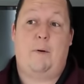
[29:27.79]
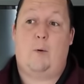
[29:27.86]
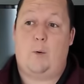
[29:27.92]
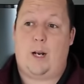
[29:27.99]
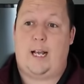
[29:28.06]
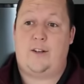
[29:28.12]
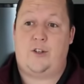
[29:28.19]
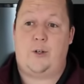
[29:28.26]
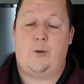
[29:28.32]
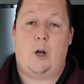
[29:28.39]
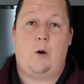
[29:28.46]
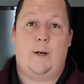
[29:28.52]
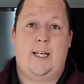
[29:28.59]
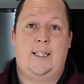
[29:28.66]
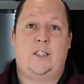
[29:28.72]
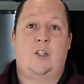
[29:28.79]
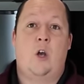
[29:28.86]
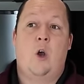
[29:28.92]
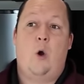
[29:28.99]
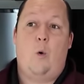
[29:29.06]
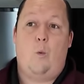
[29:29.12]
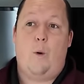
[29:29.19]
But what I do know is
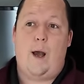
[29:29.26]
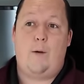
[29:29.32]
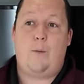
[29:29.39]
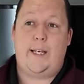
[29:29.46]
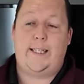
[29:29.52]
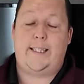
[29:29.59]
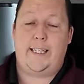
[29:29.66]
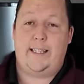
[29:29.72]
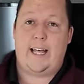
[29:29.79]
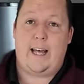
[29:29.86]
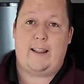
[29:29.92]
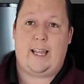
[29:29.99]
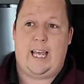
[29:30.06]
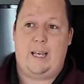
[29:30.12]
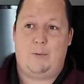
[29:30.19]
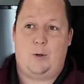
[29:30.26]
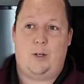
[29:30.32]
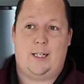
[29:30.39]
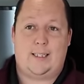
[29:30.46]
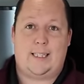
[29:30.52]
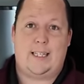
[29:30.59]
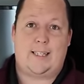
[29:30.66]
when we see that label
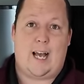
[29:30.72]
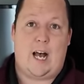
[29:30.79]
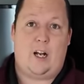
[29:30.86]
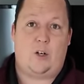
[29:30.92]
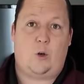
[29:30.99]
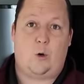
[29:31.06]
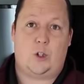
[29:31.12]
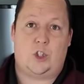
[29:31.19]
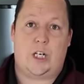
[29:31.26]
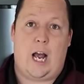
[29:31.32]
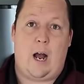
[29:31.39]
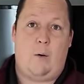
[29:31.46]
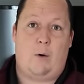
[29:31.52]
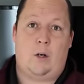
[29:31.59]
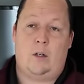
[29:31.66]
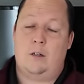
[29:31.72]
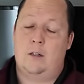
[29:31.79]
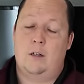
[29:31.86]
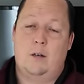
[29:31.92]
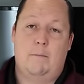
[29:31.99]
and it says Encore shower,